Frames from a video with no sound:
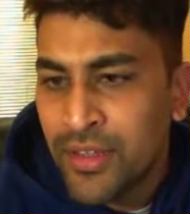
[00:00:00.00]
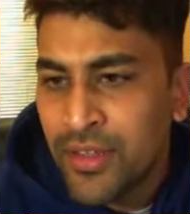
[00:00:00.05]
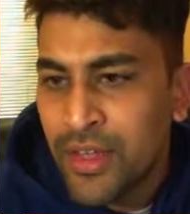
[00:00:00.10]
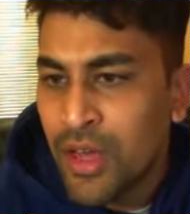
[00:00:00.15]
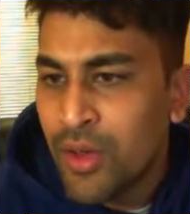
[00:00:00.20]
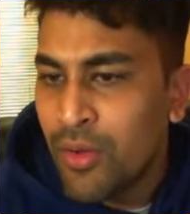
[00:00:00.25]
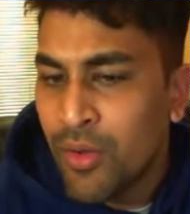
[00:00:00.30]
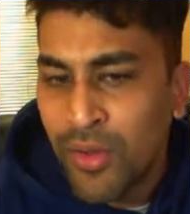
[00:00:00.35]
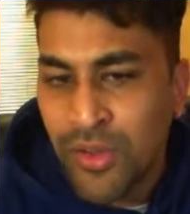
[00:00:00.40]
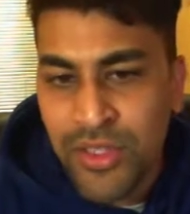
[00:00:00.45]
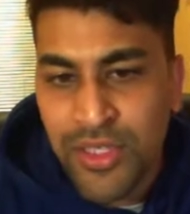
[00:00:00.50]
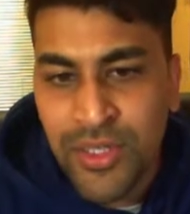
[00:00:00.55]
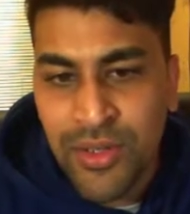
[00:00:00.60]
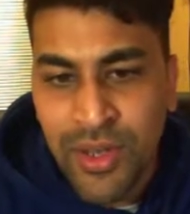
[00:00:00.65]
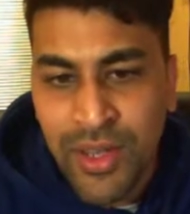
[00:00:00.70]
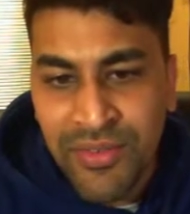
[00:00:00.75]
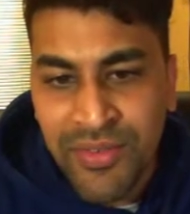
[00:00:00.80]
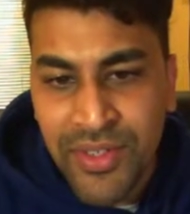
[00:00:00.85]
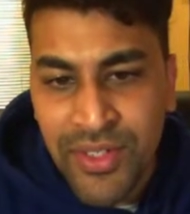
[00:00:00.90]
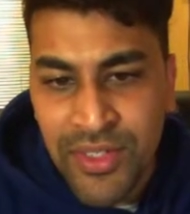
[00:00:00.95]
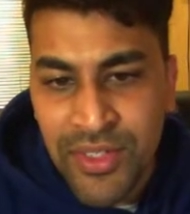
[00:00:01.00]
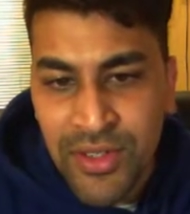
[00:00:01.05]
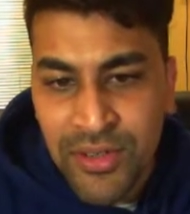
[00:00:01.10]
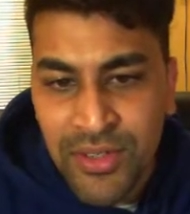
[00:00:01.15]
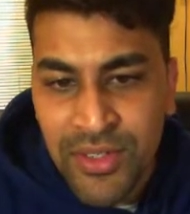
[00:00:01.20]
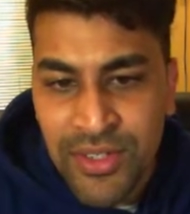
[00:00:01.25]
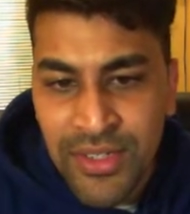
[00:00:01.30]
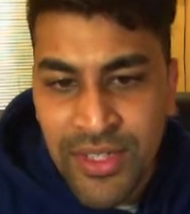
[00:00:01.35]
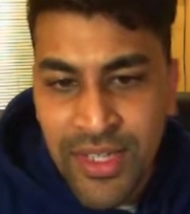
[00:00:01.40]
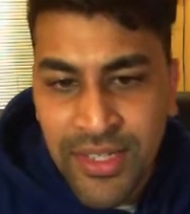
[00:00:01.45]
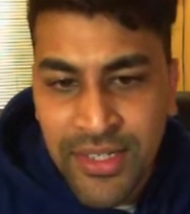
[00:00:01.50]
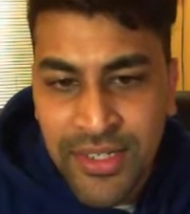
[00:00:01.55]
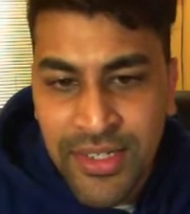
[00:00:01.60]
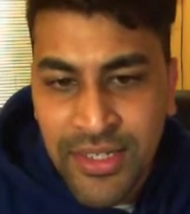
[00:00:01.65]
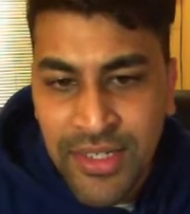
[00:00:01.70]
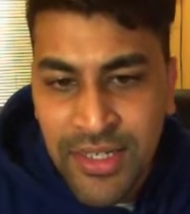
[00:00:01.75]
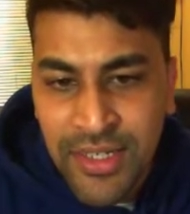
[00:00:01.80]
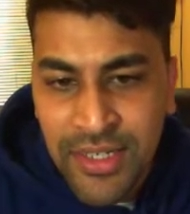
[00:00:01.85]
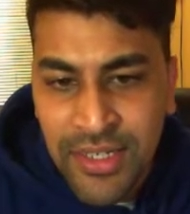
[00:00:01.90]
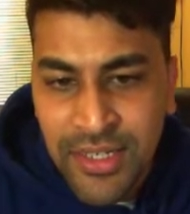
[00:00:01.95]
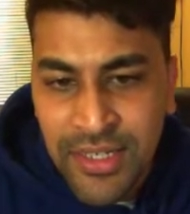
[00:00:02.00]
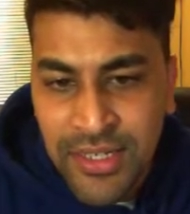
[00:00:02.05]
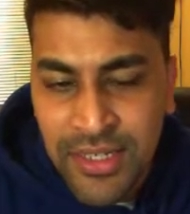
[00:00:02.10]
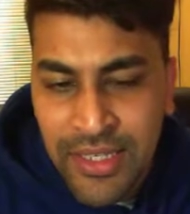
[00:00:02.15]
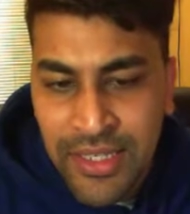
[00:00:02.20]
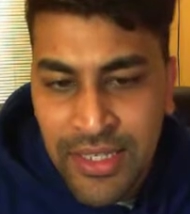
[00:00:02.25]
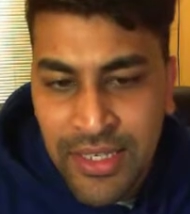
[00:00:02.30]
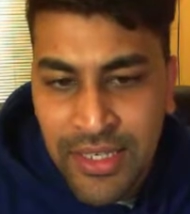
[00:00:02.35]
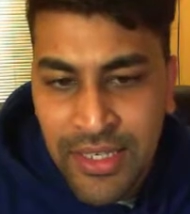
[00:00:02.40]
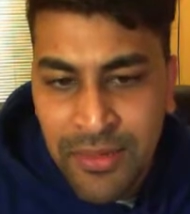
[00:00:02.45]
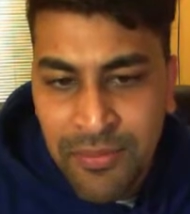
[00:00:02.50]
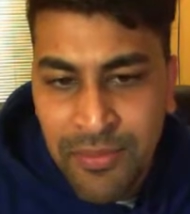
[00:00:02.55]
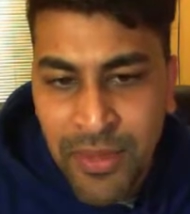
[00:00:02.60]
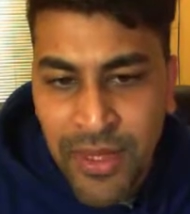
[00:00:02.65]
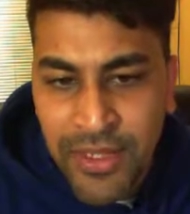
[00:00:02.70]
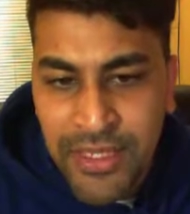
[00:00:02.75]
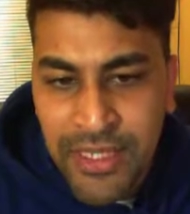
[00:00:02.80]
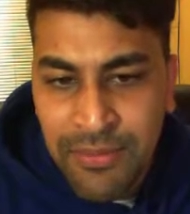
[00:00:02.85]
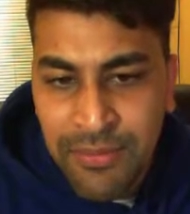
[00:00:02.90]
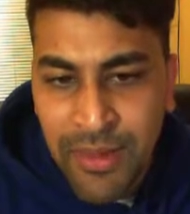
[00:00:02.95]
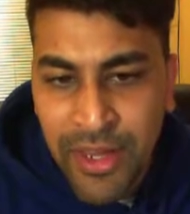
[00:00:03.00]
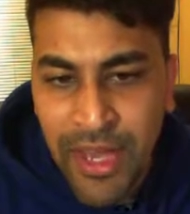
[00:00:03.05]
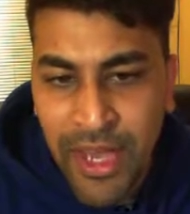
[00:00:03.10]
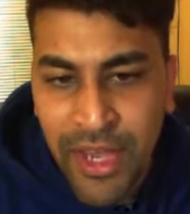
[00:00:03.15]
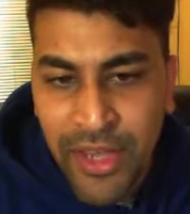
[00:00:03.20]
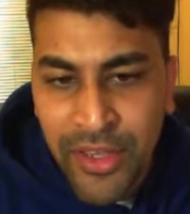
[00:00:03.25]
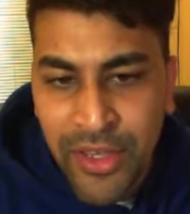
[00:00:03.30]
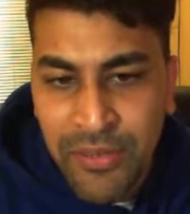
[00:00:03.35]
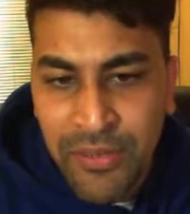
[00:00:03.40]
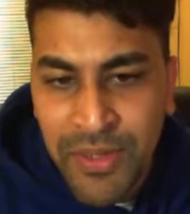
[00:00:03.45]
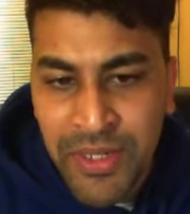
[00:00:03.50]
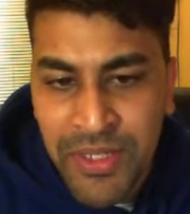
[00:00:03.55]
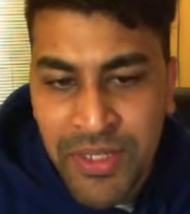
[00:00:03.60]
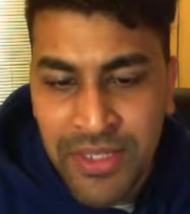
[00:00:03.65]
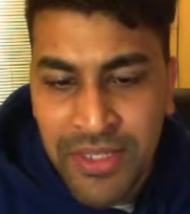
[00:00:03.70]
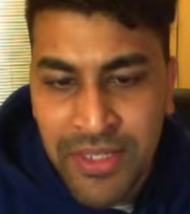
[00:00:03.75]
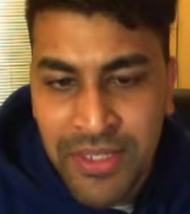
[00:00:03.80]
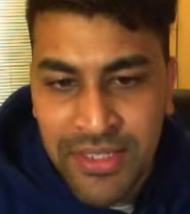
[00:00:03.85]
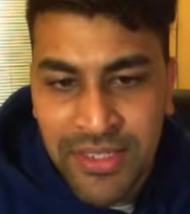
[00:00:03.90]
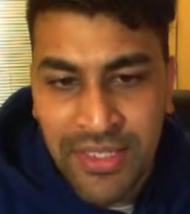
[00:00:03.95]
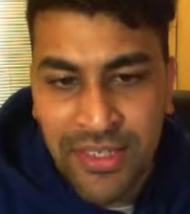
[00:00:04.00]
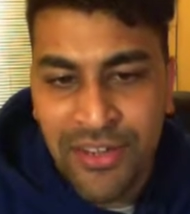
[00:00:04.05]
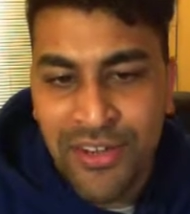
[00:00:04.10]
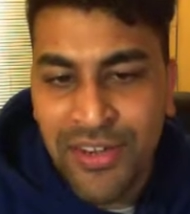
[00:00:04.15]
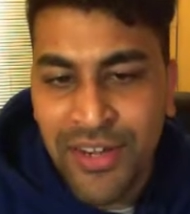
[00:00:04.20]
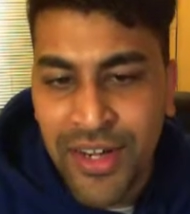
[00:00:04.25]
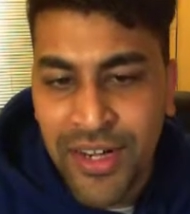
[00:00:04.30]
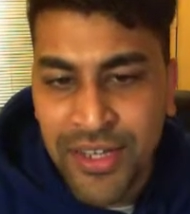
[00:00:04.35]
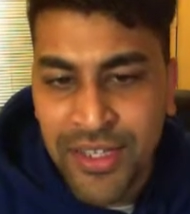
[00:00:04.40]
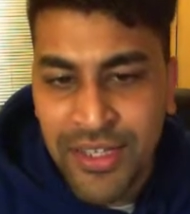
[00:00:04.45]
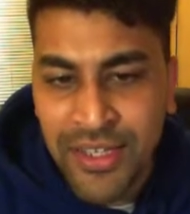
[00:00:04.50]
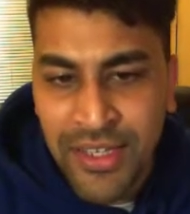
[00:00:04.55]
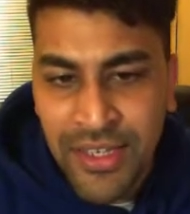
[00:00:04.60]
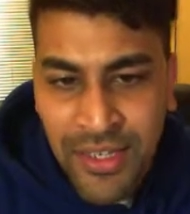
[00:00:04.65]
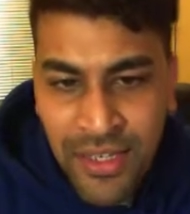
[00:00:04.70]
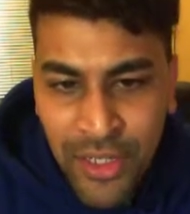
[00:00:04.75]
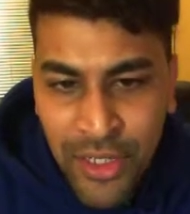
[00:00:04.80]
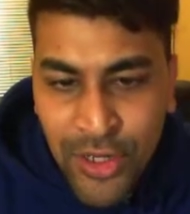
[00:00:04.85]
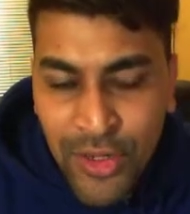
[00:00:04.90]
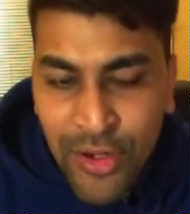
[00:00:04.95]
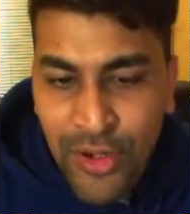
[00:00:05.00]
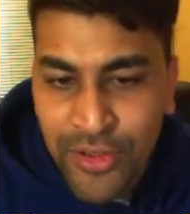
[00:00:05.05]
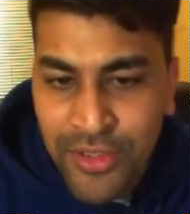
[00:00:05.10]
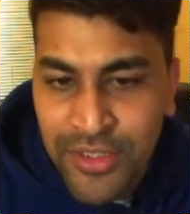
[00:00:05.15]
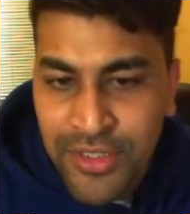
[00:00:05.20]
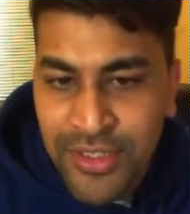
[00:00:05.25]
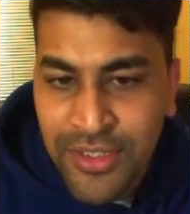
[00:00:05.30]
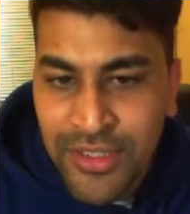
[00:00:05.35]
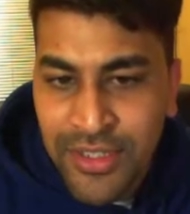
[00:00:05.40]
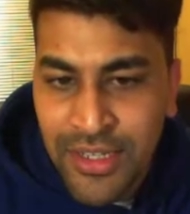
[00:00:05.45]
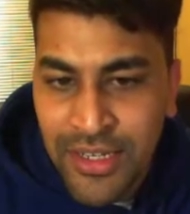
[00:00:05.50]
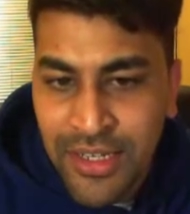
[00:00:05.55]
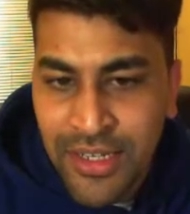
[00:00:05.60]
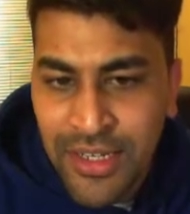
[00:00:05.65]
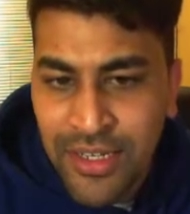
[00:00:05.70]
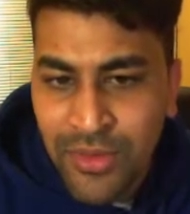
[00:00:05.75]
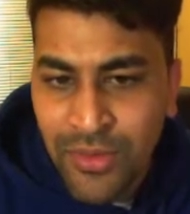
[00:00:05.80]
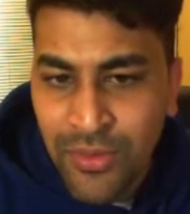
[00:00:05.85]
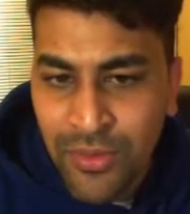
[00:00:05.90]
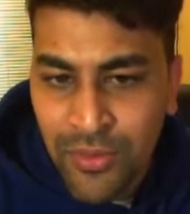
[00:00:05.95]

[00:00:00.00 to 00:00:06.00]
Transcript: Oh, also I've just noticed that the passing by argument is incorrect. Const string,